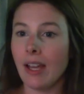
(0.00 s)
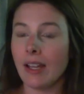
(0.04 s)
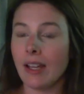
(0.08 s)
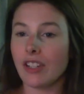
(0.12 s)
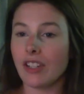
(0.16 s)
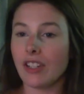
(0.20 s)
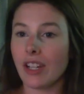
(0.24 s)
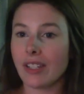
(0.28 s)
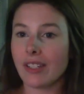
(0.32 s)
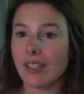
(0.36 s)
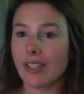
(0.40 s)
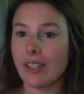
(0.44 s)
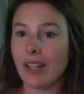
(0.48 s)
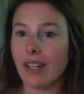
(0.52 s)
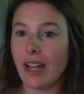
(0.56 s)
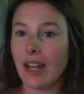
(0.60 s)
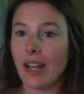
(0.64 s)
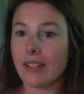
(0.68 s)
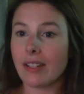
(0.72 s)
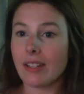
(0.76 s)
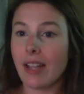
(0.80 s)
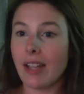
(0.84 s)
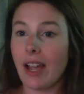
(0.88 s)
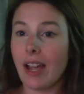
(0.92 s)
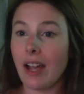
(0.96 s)
Justin
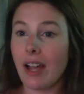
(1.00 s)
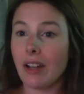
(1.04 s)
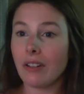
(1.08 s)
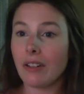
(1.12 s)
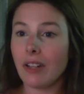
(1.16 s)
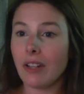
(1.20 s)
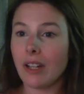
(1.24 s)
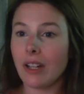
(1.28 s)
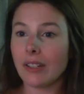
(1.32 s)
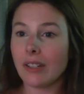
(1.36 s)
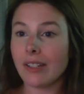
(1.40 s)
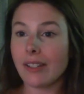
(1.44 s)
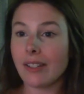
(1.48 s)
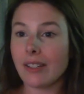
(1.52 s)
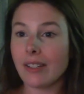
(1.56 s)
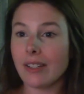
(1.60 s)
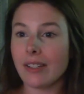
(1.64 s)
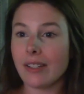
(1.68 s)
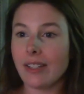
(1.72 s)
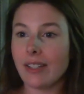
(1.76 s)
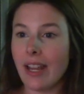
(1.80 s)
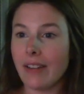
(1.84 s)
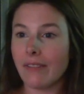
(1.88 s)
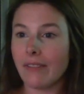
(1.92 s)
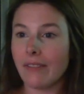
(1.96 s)
asked, how long does it
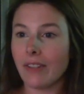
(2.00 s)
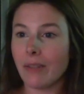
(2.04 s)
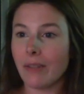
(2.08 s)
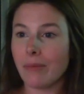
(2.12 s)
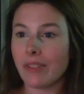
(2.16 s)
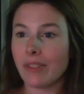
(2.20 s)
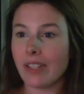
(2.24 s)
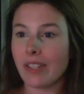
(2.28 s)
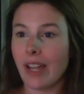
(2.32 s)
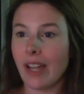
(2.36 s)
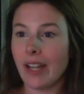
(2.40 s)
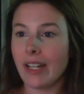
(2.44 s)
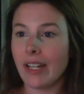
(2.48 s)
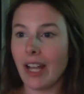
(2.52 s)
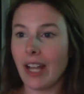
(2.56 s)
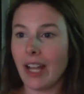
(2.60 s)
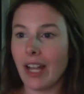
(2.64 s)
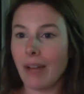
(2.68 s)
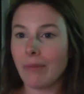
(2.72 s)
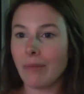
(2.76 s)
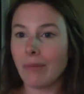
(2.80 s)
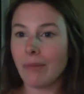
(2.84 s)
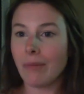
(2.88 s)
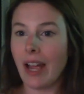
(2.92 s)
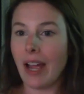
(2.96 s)
take from signing
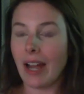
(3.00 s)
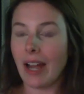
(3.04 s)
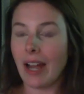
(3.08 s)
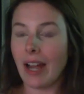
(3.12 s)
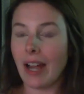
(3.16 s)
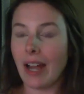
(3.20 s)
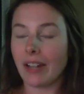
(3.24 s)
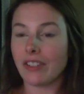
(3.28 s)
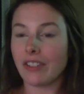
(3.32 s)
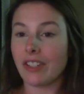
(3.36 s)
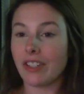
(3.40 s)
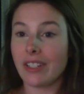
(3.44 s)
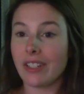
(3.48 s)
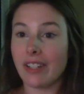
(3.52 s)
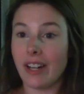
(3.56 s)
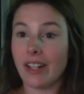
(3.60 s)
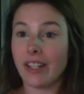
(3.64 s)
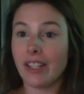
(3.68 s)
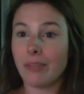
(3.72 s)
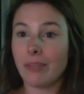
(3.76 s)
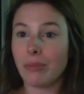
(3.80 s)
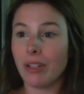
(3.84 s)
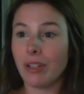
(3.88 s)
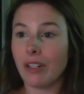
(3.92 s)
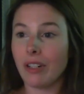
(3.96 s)
up to actually
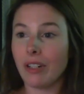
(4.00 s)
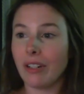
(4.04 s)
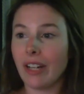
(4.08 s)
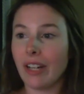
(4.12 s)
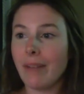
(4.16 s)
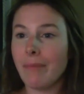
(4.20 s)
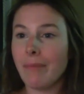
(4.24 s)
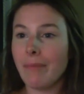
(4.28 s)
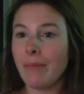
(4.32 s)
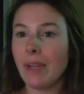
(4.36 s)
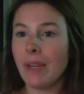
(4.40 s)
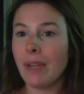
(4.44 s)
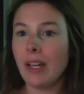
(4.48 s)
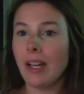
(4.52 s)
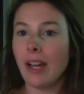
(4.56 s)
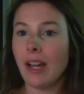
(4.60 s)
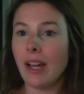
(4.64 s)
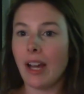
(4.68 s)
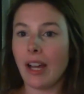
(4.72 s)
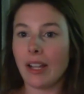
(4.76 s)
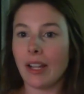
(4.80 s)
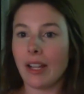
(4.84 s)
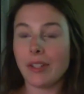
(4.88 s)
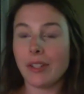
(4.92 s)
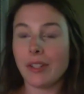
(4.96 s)
starting the program?
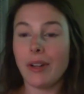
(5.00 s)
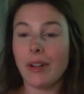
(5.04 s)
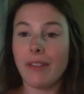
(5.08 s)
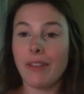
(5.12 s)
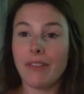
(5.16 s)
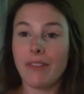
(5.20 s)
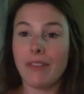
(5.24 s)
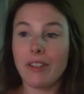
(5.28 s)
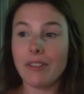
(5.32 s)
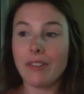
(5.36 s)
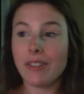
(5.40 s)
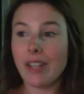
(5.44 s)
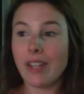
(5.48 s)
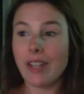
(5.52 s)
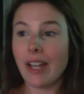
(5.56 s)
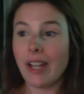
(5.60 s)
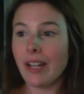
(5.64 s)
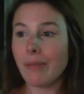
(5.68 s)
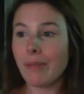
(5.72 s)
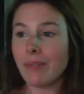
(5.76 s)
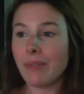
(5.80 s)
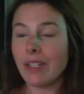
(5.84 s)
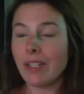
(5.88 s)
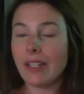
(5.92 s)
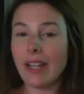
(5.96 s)
So if you sign
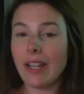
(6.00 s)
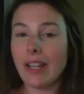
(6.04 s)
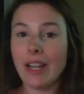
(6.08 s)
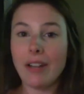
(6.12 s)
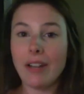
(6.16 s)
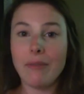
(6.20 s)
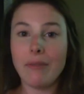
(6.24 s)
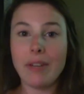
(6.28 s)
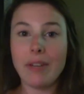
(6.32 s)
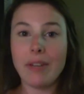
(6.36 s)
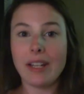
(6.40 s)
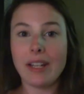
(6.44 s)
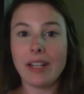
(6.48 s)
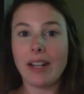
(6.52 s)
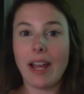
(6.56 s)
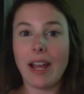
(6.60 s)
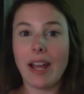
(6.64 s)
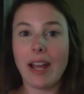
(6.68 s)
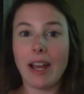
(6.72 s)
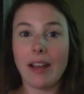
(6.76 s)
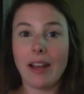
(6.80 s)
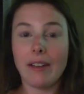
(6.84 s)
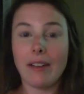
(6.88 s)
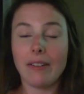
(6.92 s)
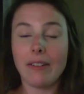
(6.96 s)
up today, we can
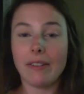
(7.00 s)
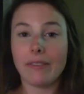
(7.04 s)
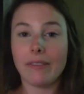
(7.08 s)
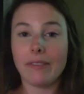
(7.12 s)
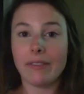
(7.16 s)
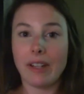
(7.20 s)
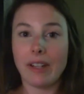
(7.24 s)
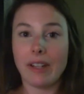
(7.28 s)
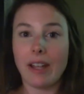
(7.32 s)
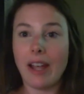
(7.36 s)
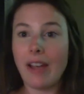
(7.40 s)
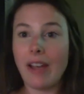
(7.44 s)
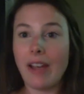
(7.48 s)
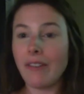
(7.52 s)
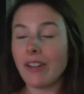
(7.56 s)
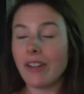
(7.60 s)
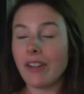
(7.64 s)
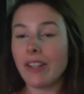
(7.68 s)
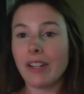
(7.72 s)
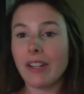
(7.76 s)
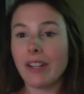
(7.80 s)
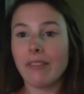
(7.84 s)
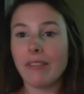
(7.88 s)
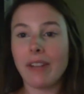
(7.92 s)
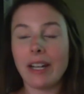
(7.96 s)
have
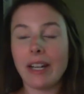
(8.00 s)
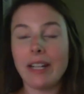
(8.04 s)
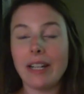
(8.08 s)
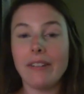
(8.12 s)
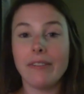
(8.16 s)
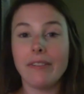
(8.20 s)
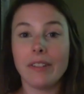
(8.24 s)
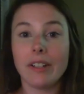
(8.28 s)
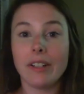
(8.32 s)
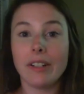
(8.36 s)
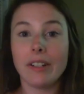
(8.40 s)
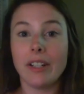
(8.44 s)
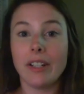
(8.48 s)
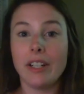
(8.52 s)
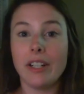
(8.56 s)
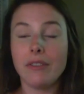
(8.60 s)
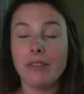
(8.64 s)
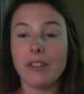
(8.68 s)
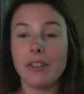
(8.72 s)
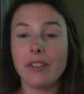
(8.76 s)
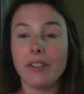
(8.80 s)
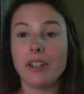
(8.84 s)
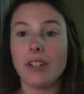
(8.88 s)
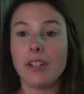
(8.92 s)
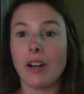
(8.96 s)
everything ready for you
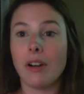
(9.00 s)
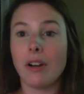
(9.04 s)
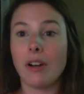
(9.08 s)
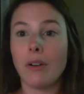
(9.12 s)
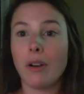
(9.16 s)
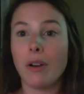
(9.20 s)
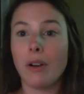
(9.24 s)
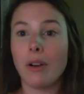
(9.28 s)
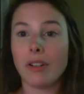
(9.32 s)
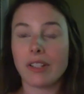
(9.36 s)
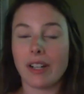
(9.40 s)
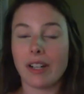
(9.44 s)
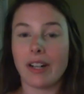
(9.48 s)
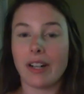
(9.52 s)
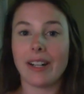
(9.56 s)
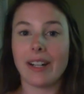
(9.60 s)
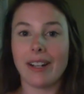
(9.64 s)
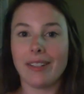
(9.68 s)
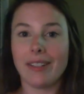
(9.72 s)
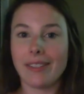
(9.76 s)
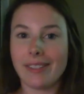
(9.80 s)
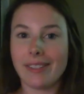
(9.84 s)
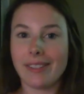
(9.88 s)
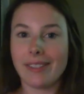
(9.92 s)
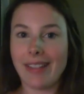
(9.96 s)
to go starting
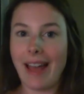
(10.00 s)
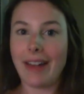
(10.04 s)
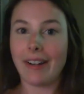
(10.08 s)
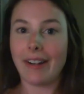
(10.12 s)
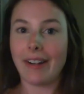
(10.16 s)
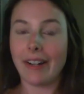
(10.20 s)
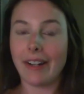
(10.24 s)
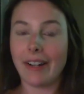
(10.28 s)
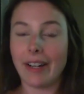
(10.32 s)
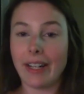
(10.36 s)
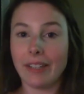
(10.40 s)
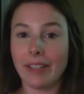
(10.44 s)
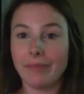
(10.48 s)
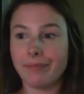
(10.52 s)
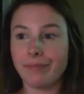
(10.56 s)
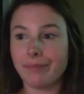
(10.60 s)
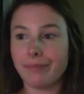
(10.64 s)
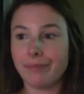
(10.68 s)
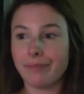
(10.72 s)
on Saturday.